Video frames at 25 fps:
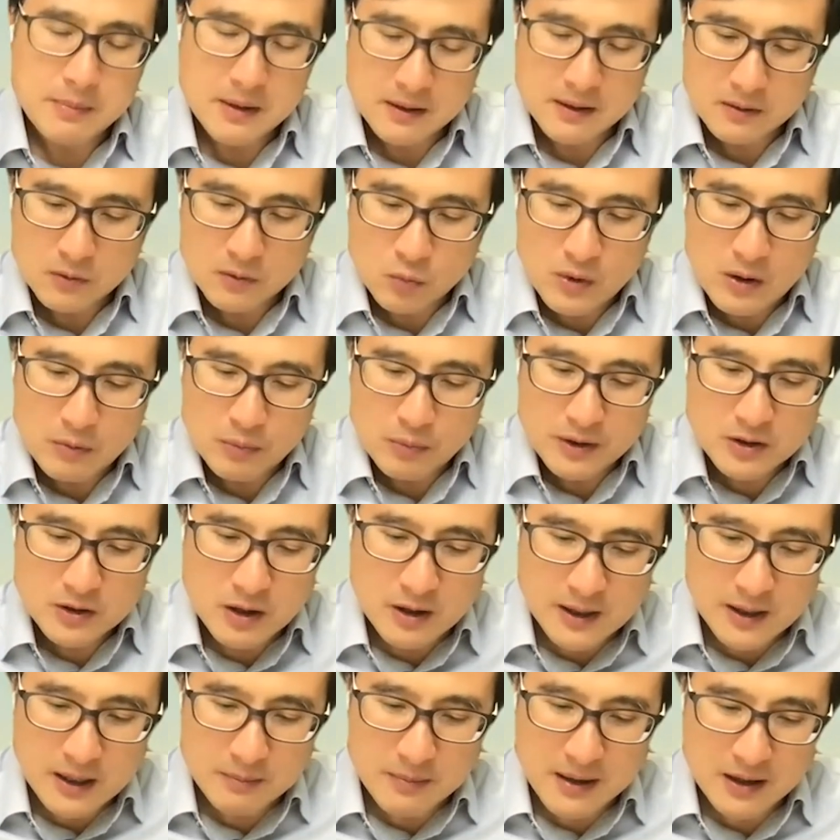I mean, what we're
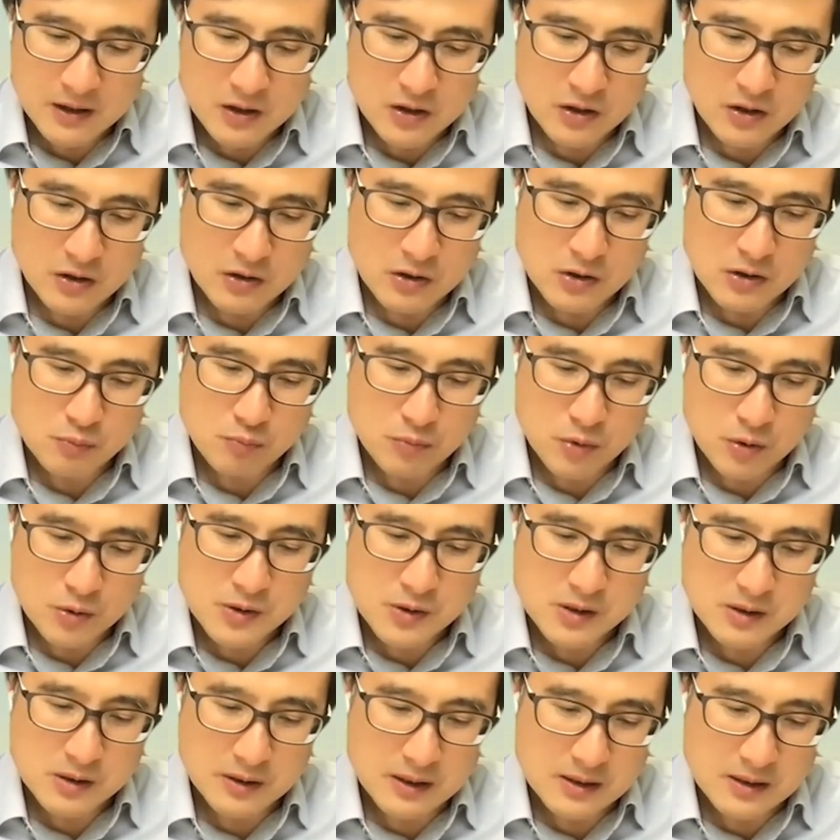talking about here is
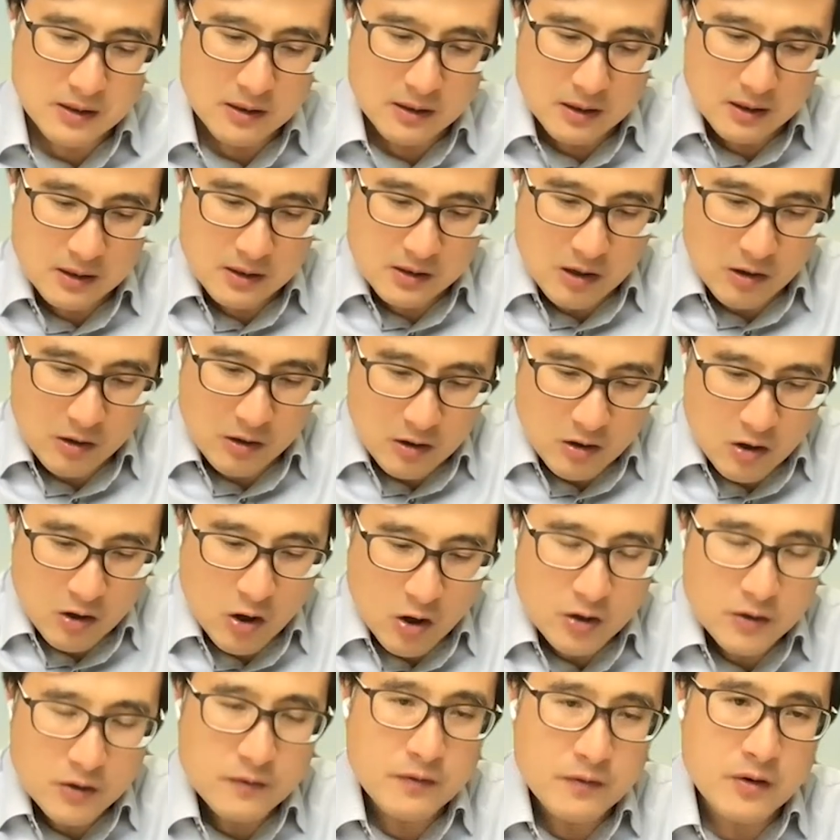mostly it's our
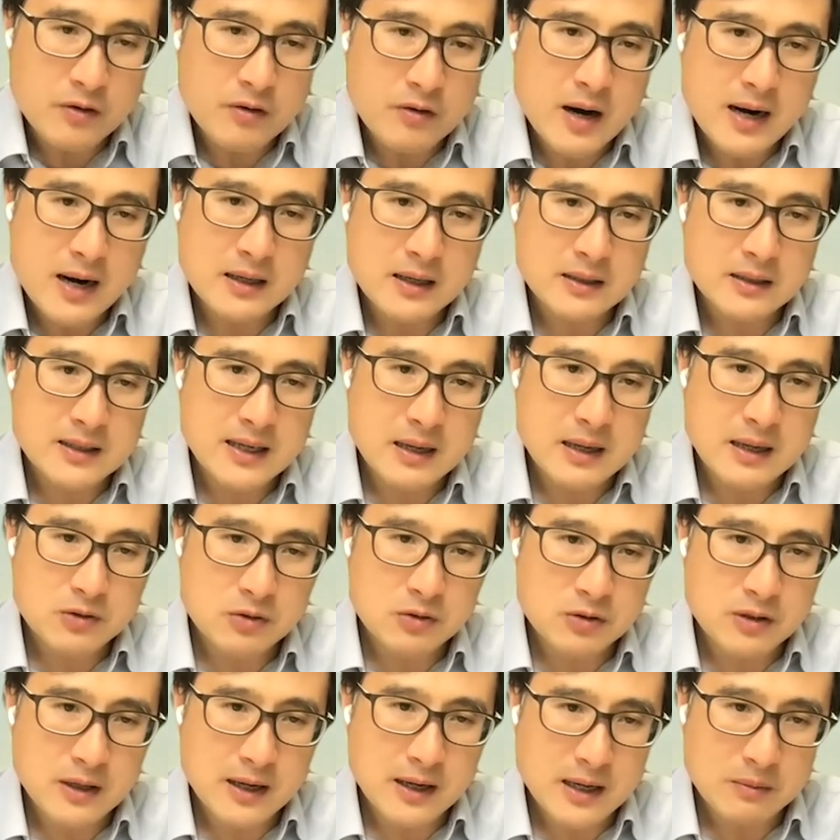garden variety
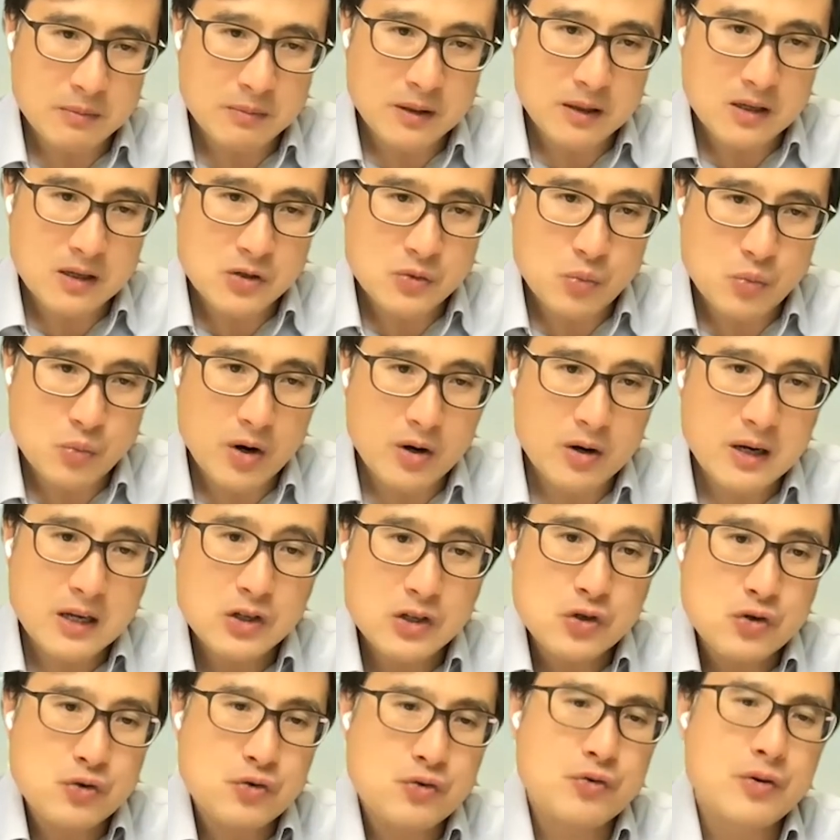type 2 diabetes, where
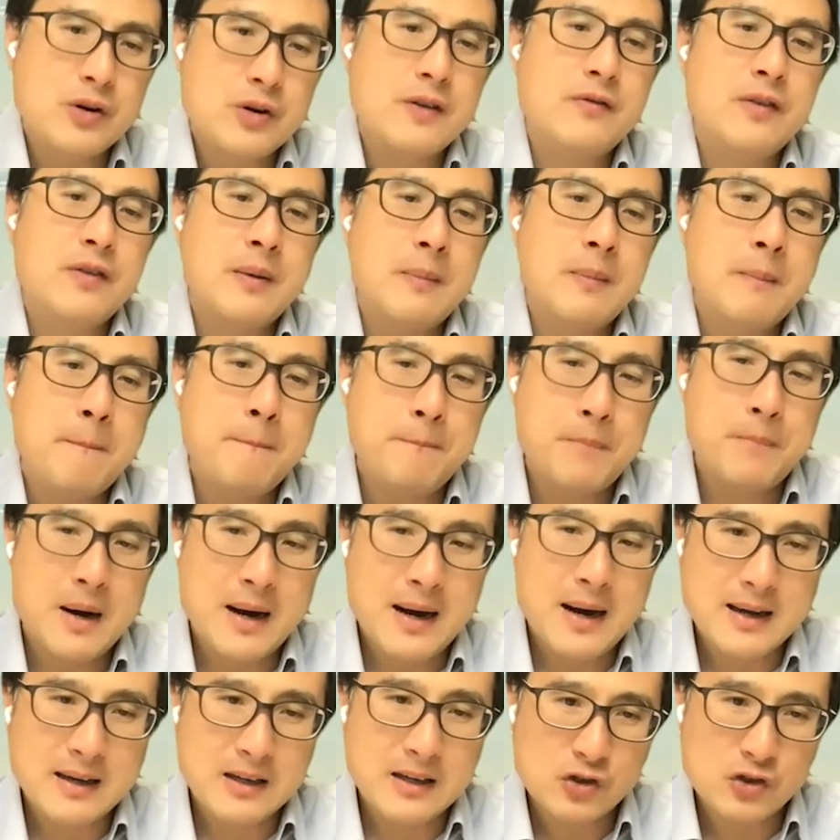it's driven
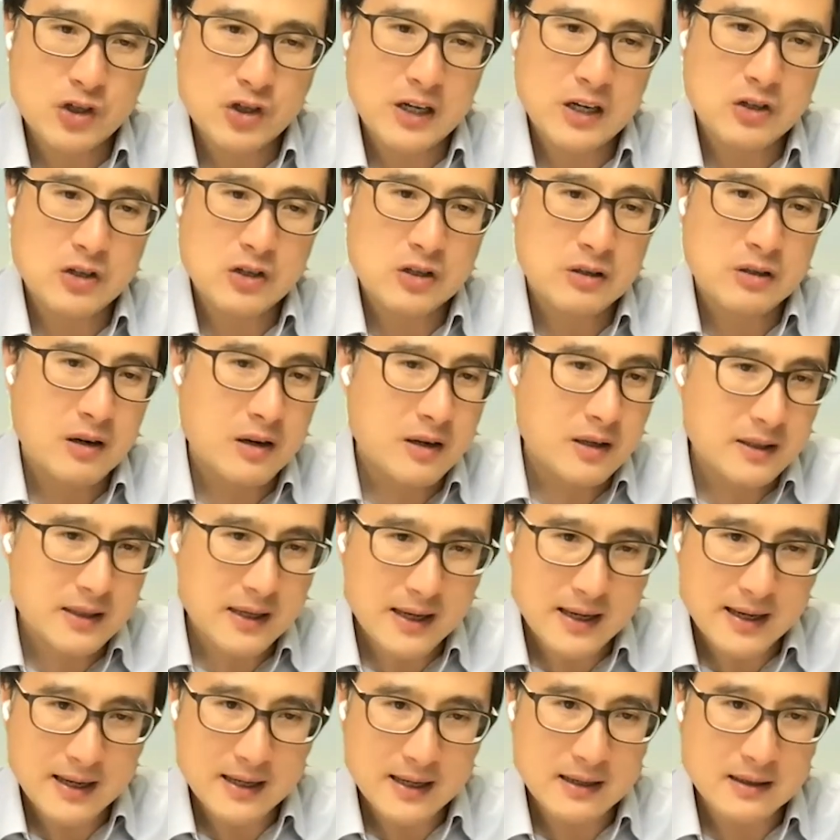by a change in our
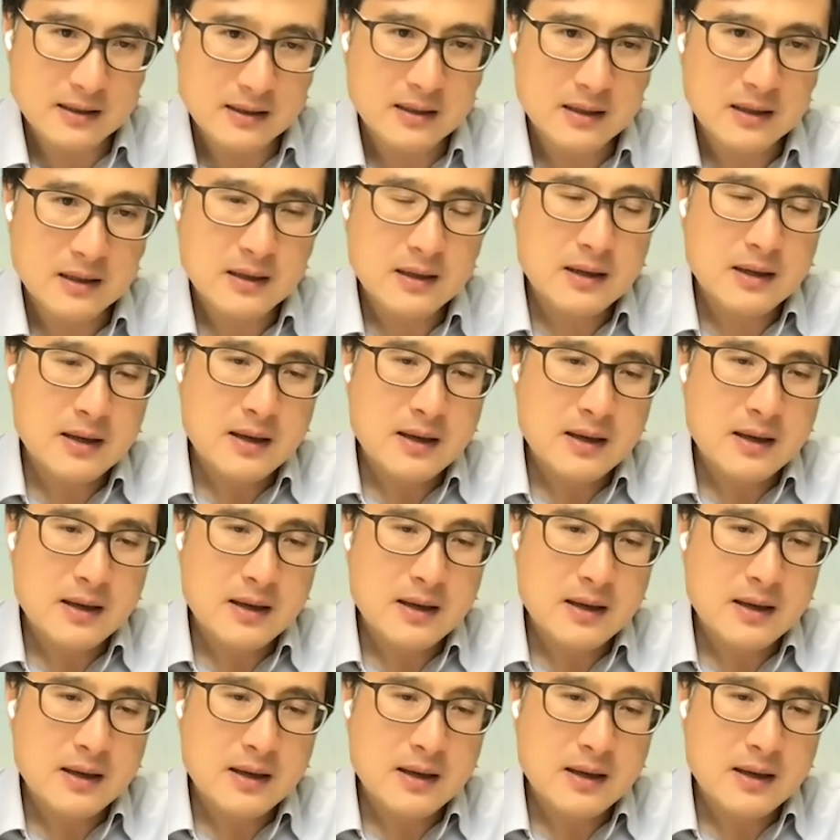diet.